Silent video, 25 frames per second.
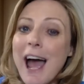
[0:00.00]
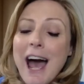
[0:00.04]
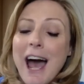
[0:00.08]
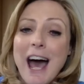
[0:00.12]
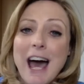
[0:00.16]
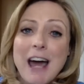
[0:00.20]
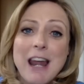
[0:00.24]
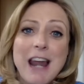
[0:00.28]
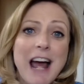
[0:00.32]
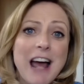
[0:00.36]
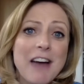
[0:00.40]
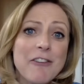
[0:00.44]

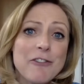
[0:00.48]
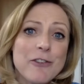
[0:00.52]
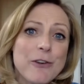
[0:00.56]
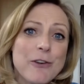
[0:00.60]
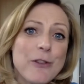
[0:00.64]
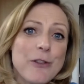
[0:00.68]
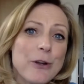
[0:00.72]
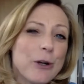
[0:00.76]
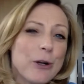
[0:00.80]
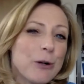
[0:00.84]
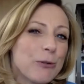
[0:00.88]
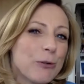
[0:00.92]
And after
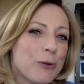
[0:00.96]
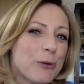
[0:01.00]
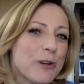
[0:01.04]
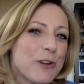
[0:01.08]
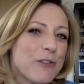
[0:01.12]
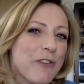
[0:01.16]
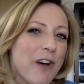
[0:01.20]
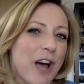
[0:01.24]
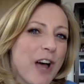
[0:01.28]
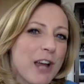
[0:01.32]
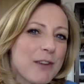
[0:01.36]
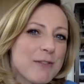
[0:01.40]
the
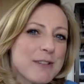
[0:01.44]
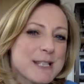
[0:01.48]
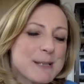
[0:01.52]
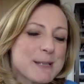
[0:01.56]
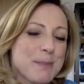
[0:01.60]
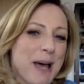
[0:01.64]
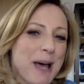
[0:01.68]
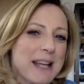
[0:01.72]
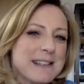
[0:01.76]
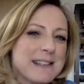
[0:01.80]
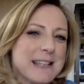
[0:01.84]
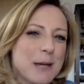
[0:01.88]
coronavirus
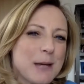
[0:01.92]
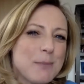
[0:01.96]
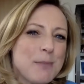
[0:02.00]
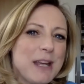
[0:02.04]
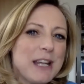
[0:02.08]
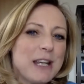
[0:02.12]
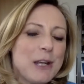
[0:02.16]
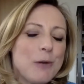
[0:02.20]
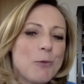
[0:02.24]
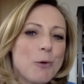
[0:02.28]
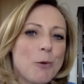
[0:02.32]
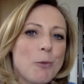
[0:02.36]

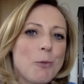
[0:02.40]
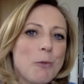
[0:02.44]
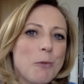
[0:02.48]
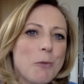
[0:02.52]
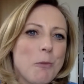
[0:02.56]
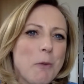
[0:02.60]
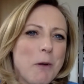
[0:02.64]
pandemic, it will,